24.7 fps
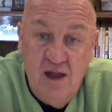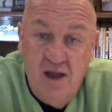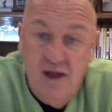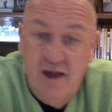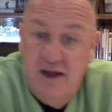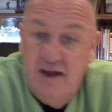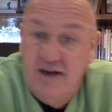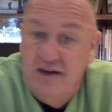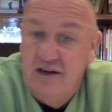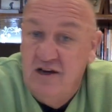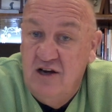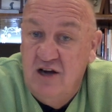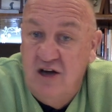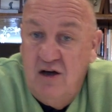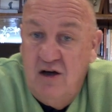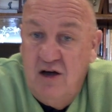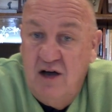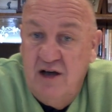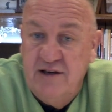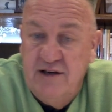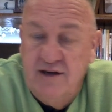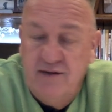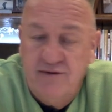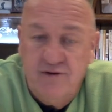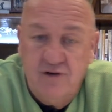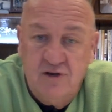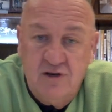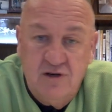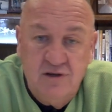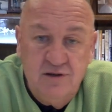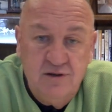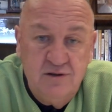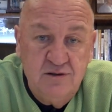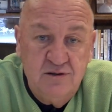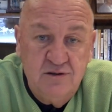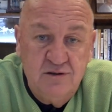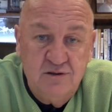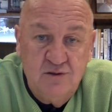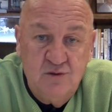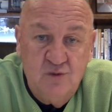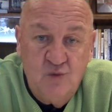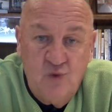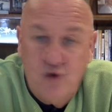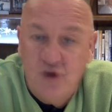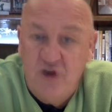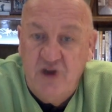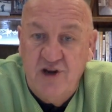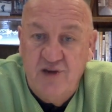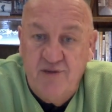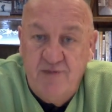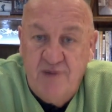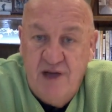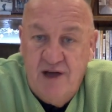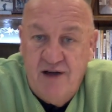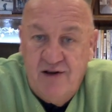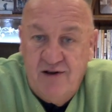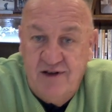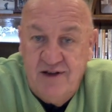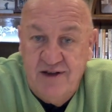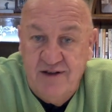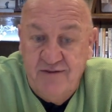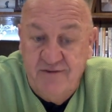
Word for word: And you know, I never worried about it.